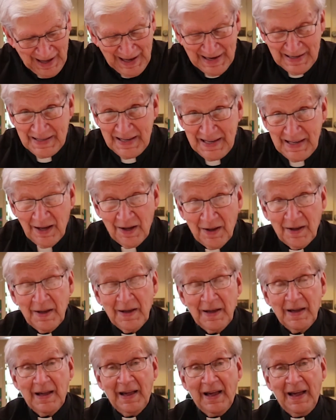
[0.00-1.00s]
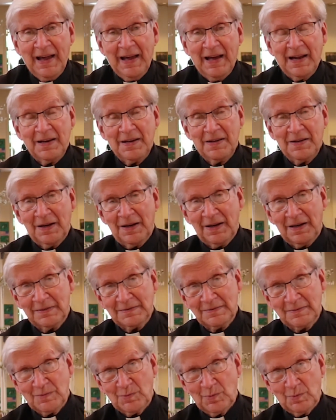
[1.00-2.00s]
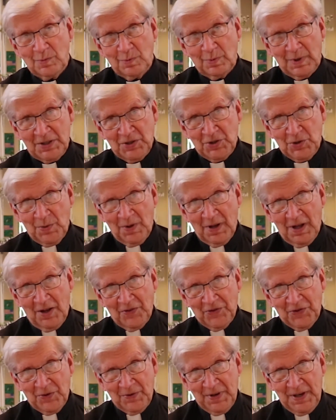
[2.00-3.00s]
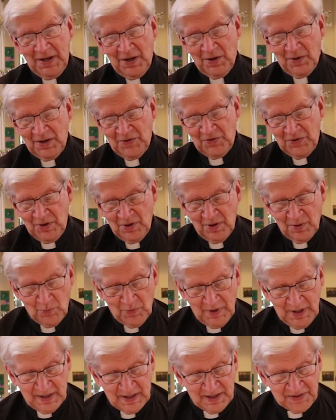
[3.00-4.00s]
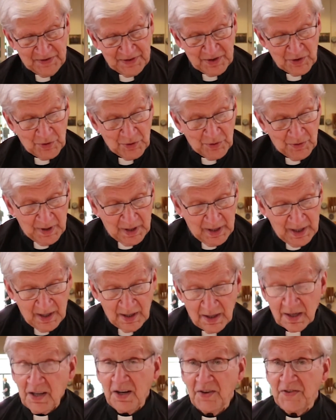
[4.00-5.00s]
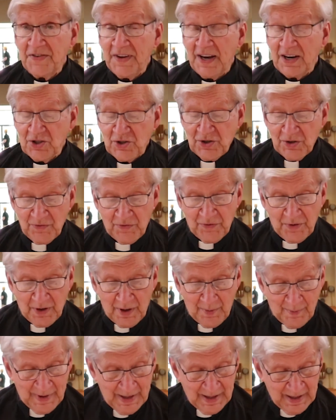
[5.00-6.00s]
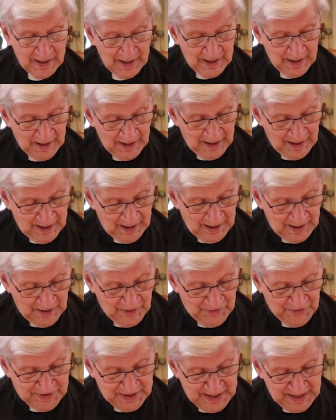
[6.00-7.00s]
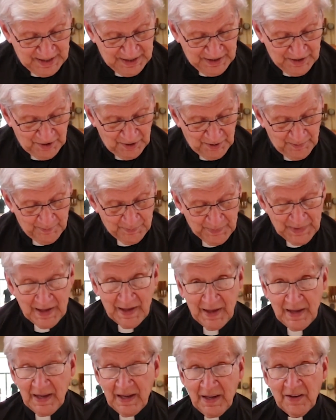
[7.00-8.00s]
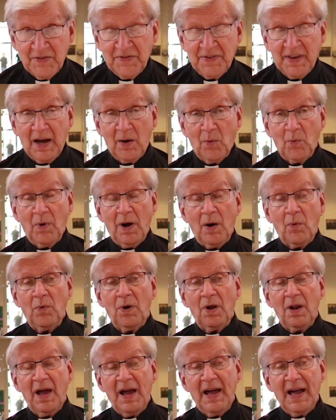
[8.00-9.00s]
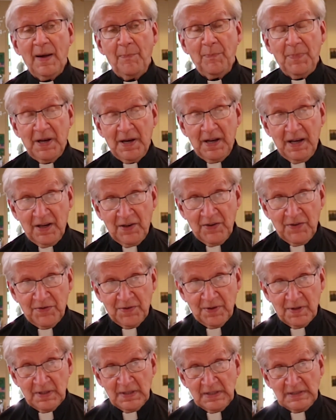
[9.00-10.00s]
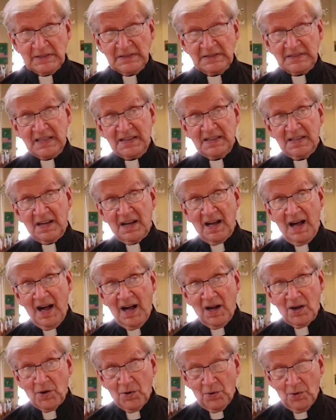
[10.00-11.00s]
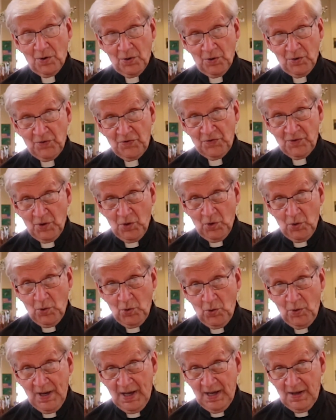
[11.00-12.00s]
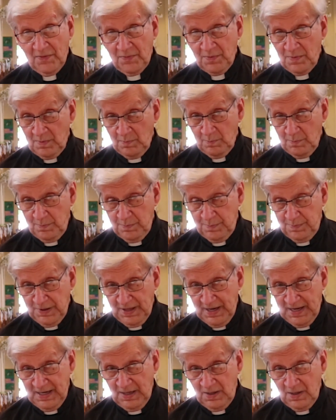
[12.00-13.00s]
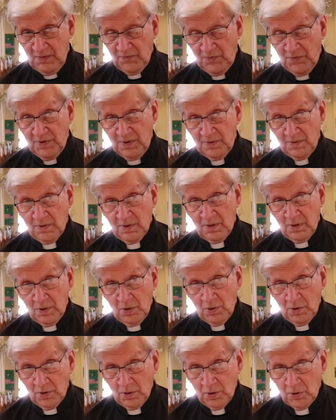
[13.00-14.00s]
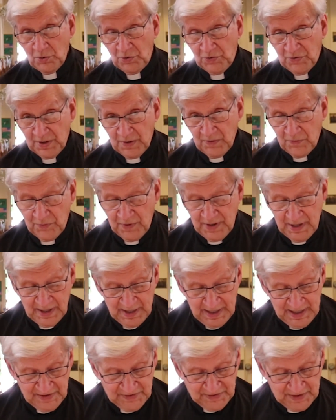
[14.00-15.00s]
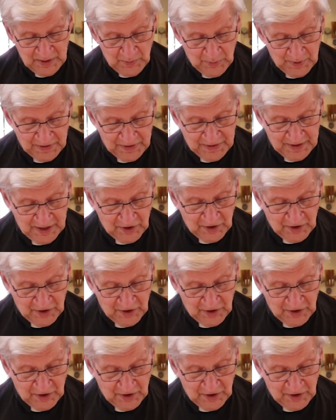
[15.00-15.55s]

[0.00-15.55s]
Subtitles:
idea, and what you will also hear as we listen to the little section from Ezekiel, is that what will happen is that the conquerors who have played loose and free and easy with the